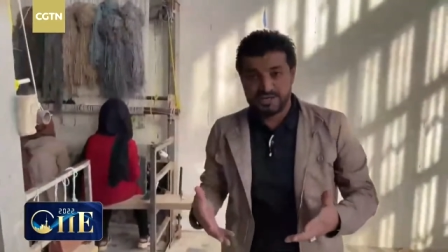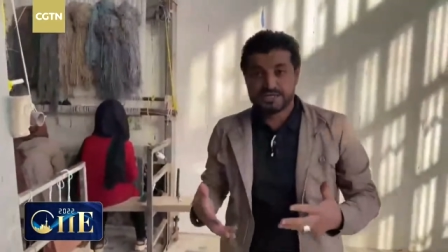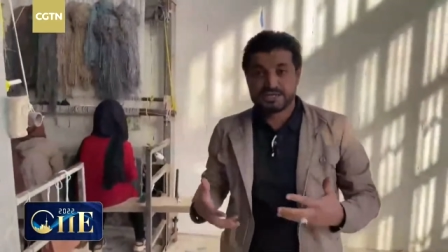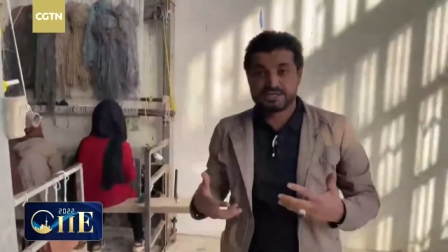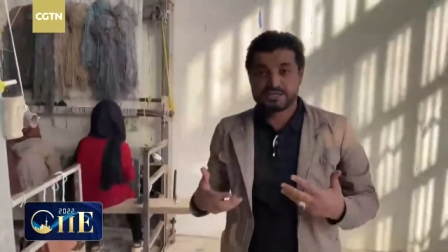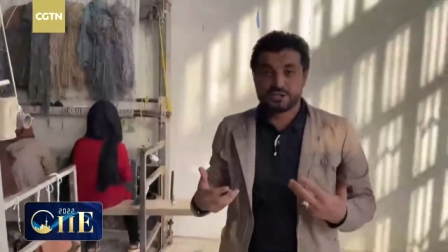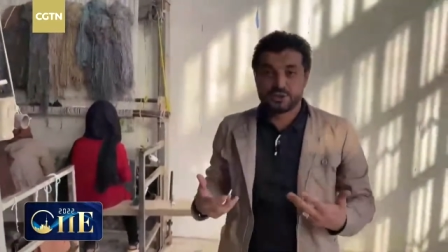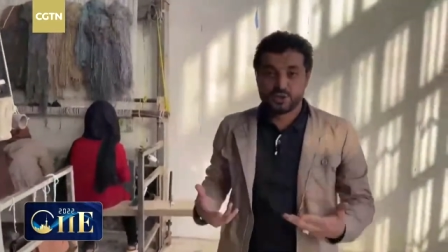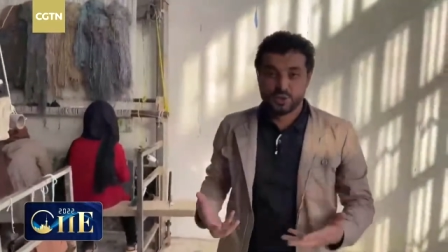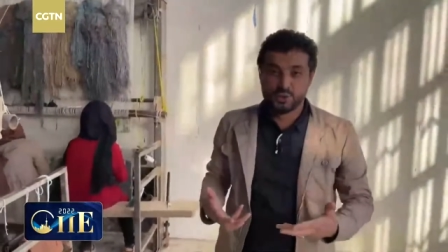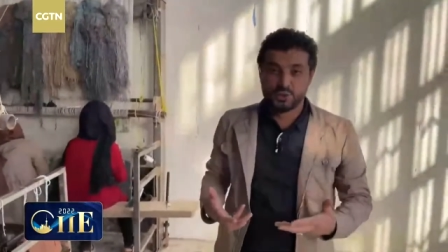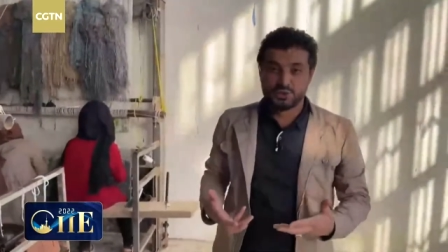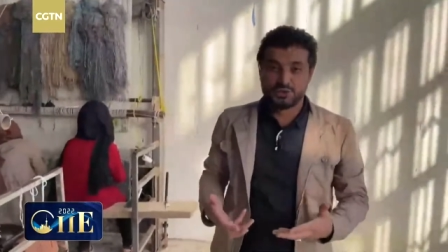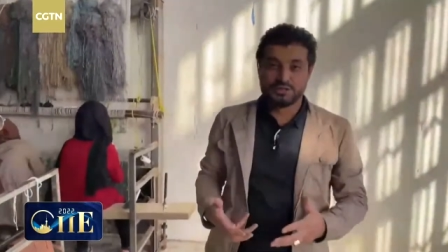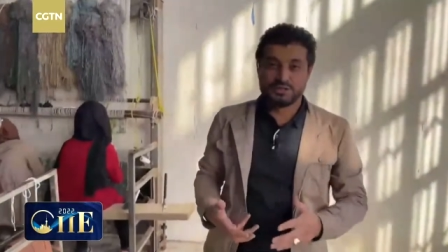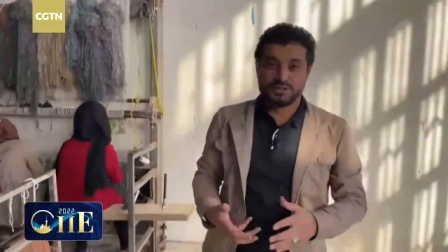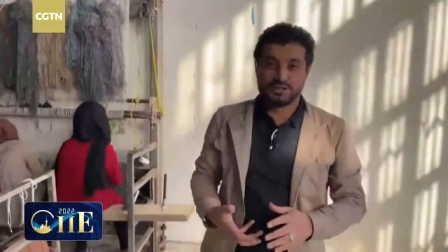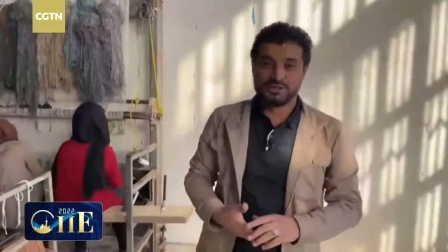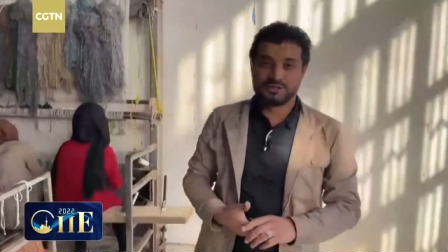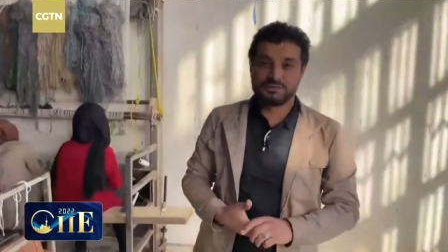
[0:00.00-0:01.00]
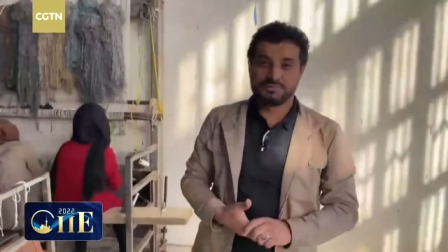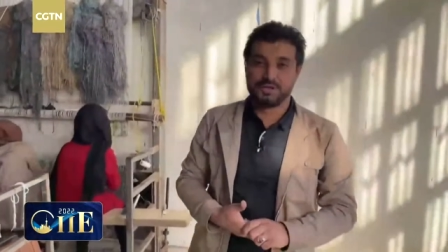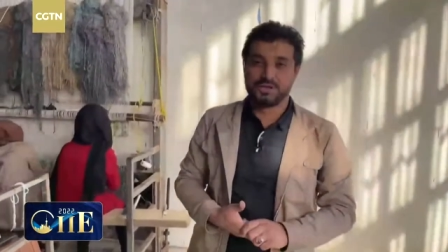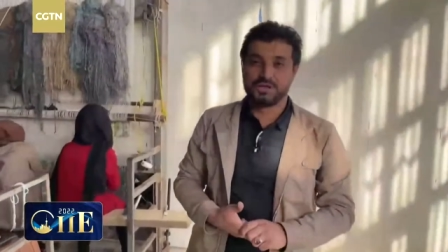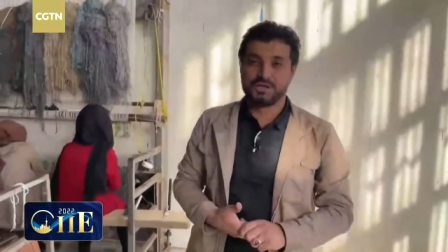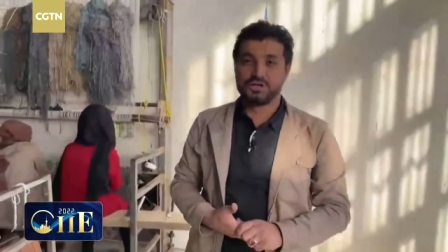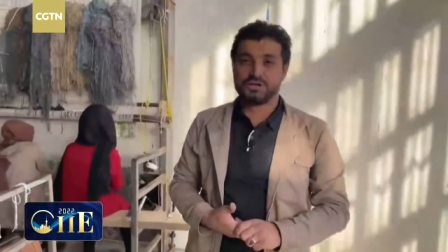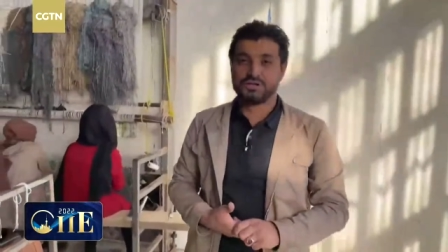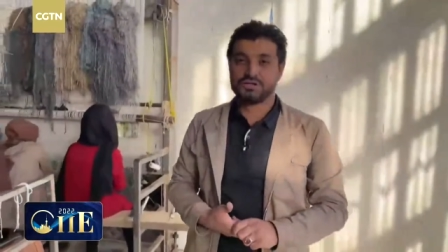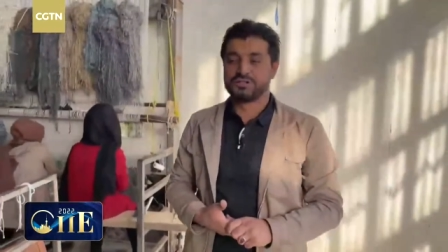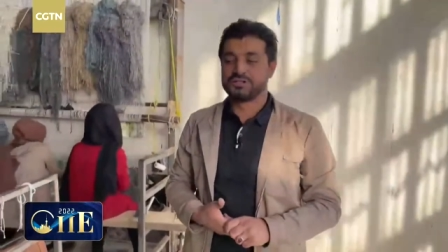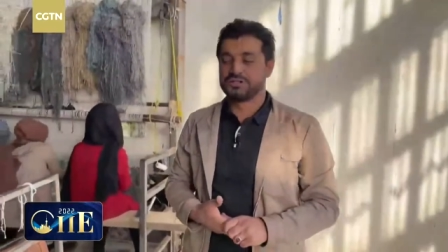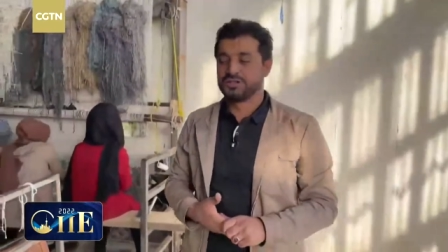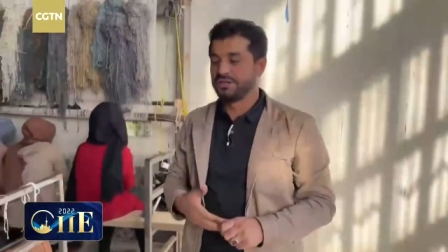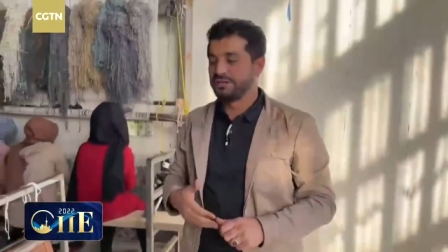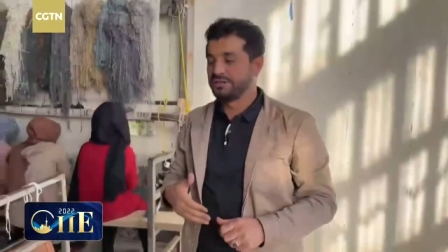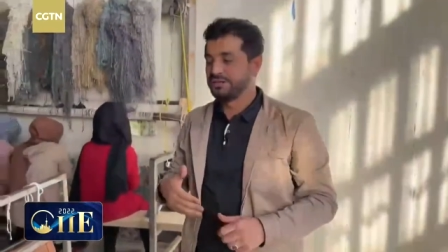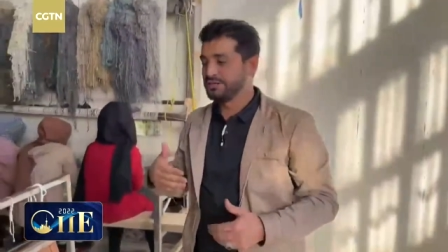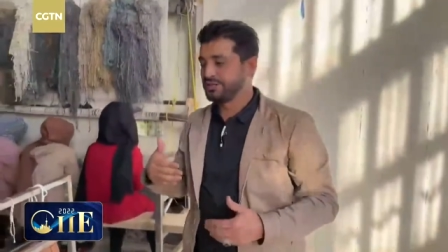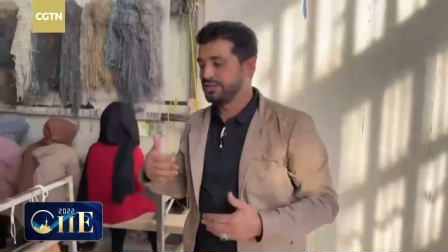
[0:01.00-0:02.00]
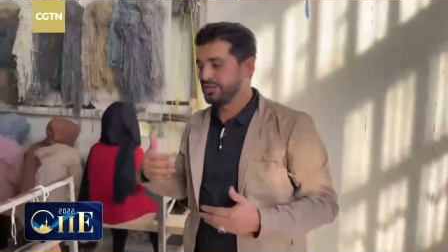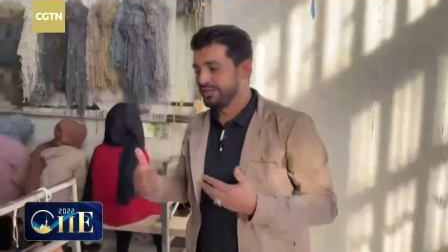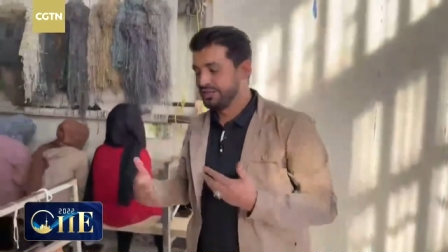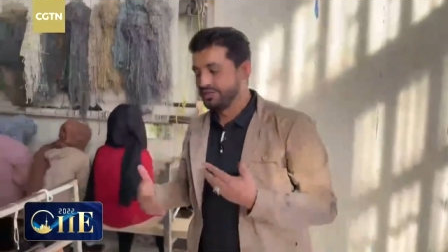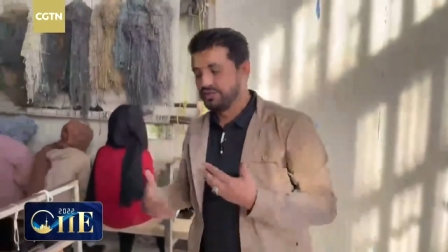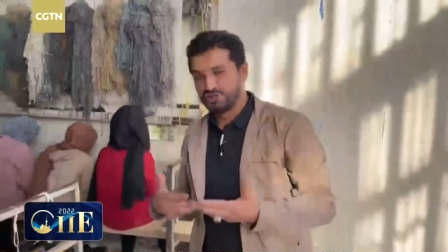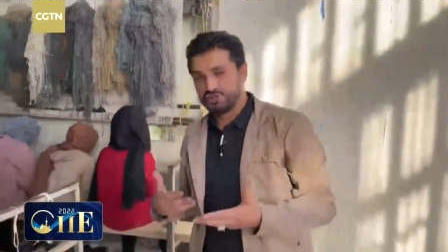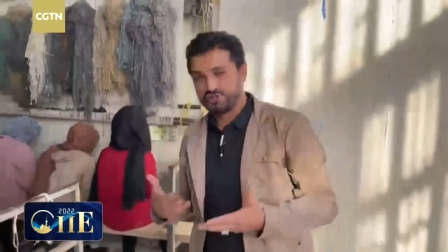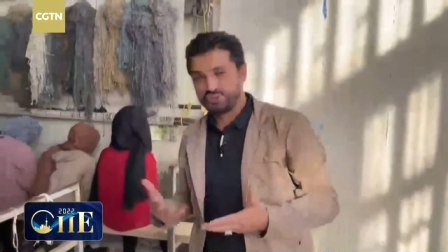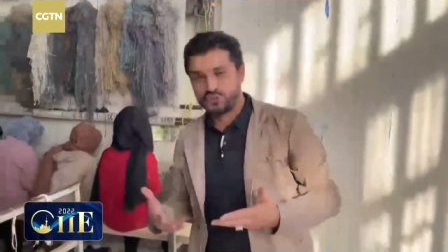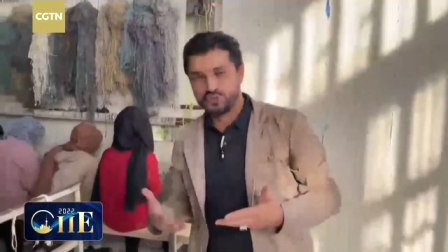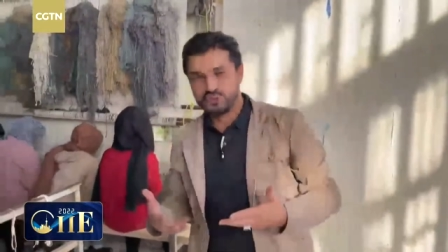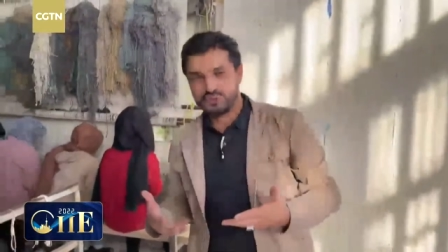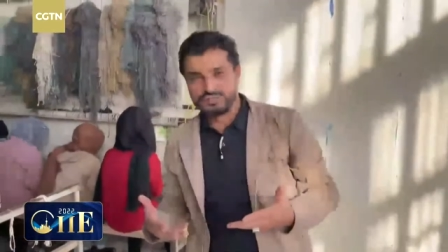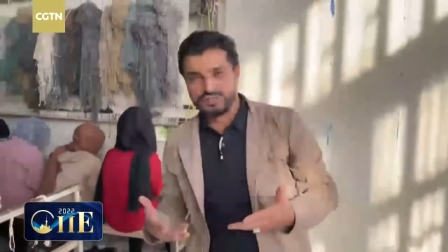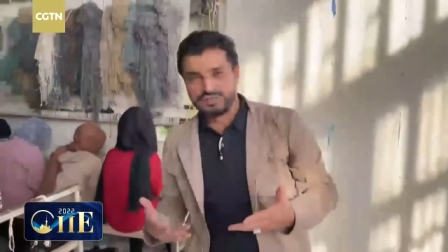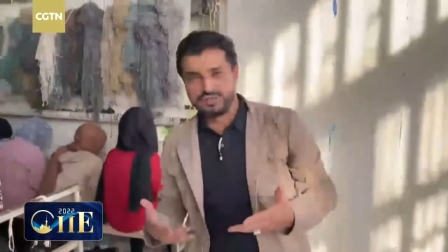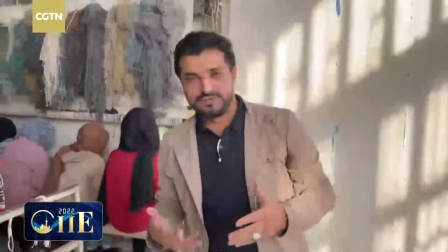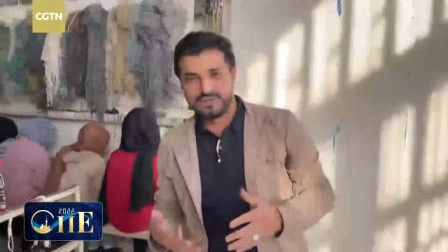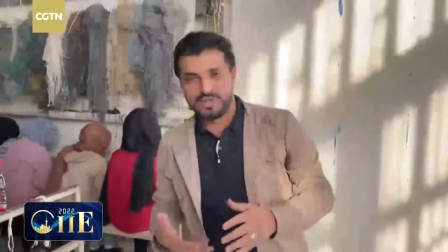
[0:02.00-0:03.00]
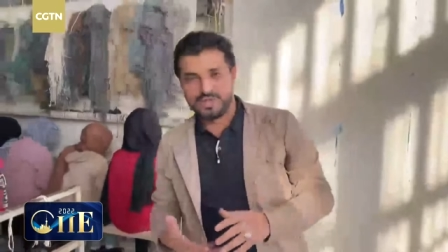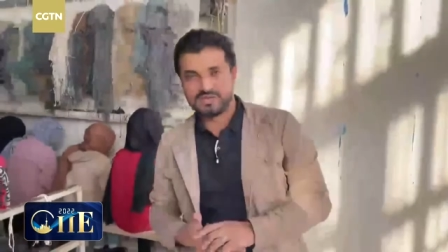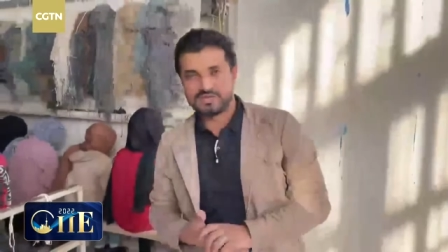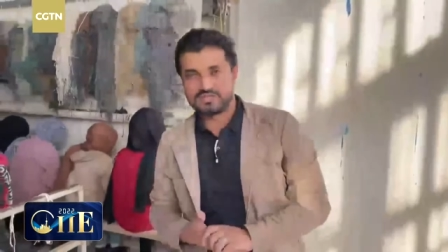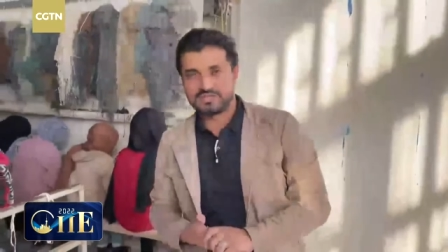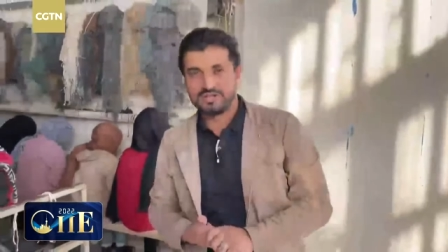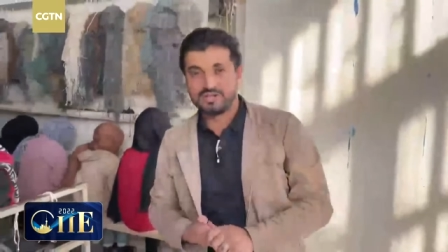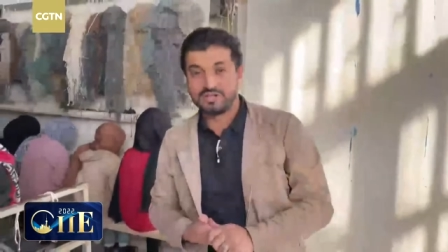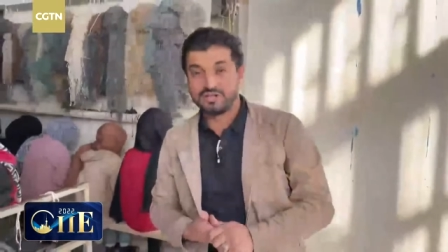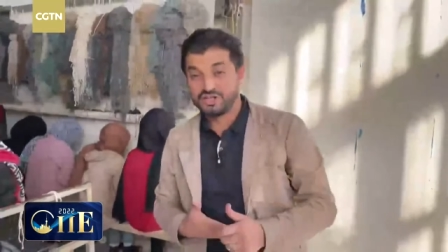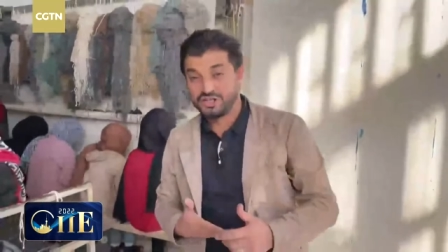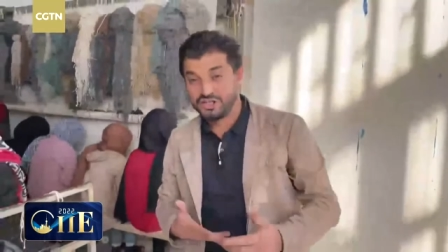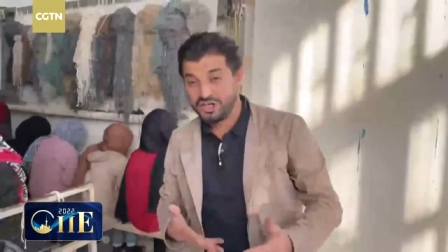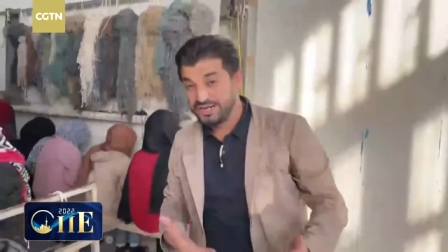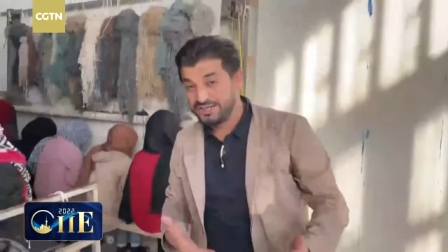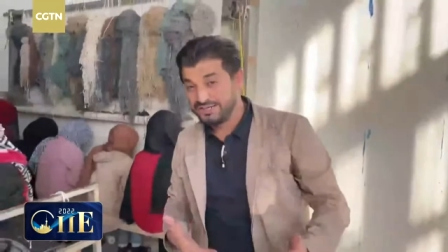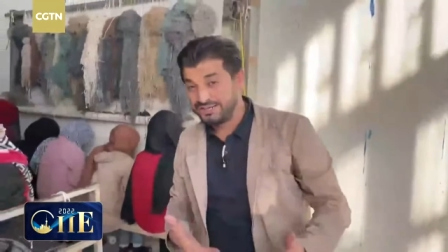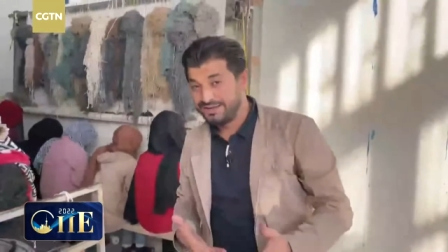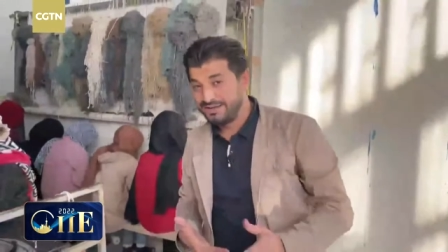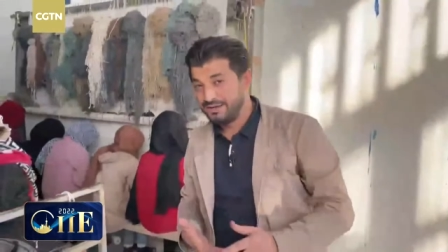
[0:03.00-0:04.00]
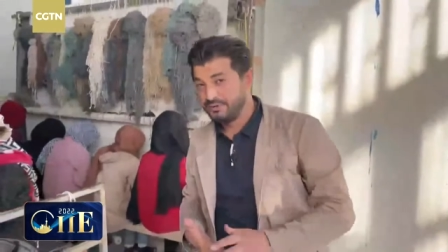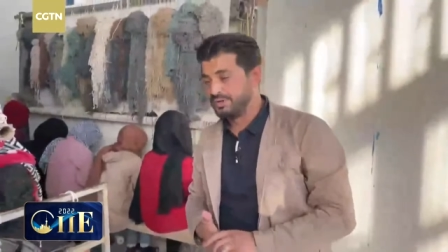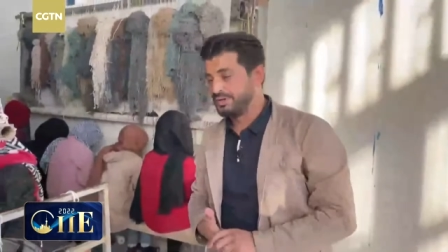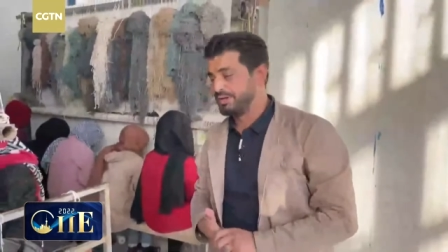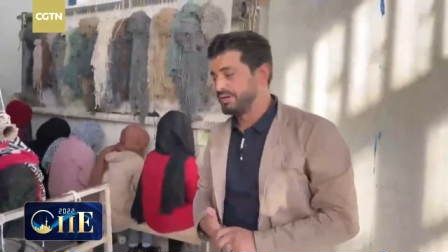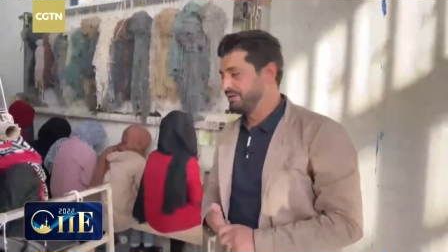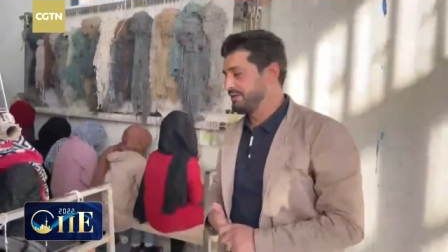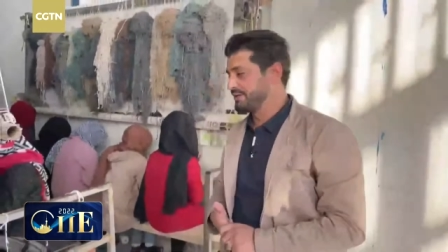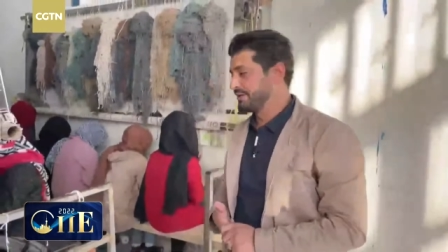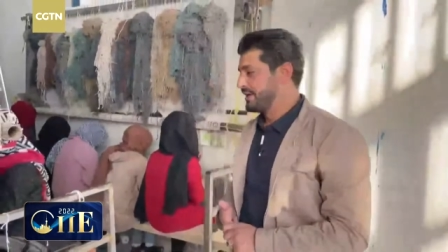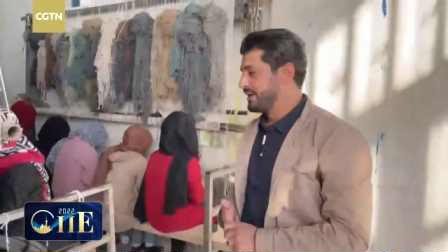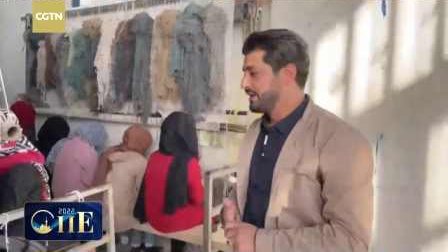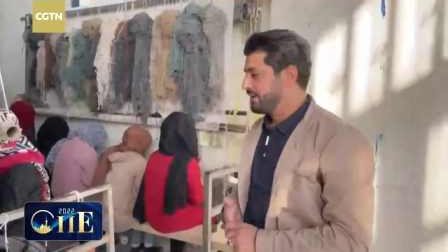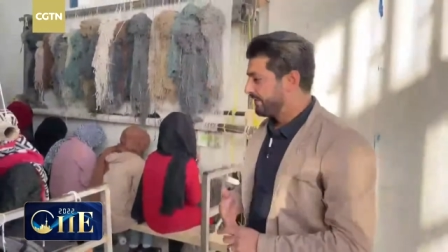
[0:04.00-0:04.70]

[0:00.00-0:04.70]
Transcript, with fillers: school girls because uh, the secondary schools in Afghanistan shut nowadays.